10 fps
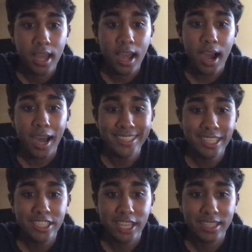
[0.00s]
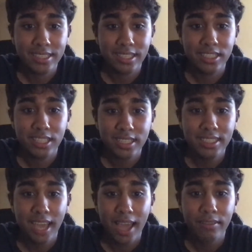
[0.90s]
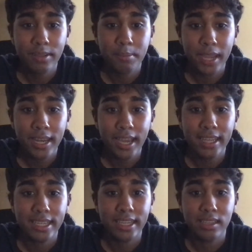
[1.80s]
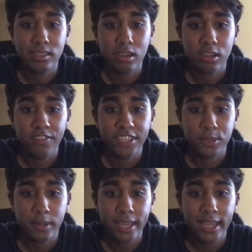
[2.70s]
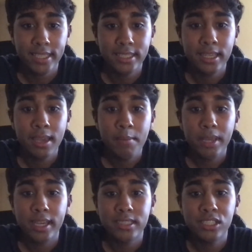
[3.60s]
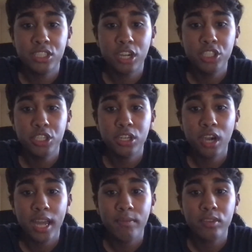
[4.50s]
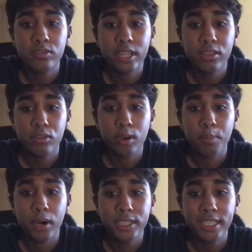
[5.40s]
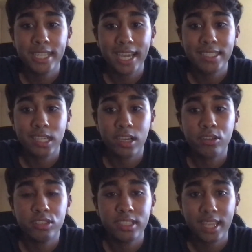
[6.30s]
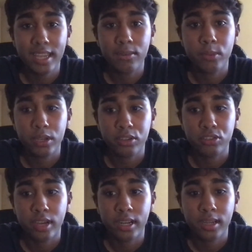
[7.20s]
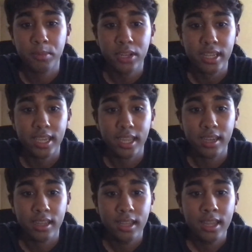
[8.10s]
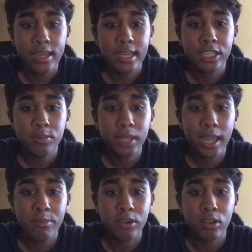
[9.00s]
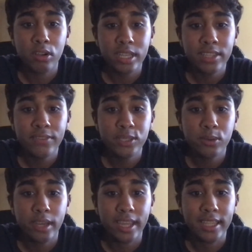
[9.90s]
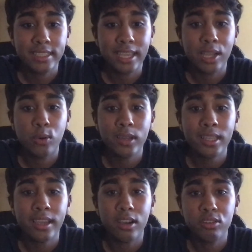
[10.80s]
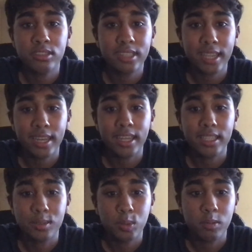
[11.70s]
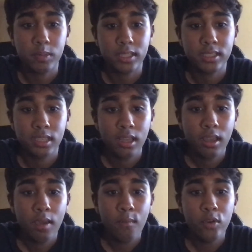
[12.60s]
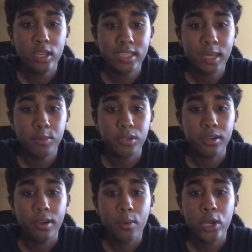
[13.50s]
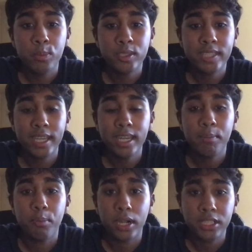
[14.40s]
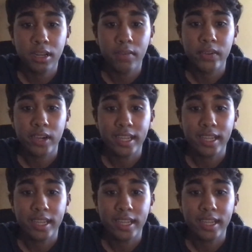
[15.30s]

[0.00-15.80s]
I suggest just having main ideas on the visual aids because the judge should not have to read through a bunch of text to understand what you're trying to communicate. he should be able to look at the visual aids and quickly understand its purpose. For example, when you're presenting the budget of your,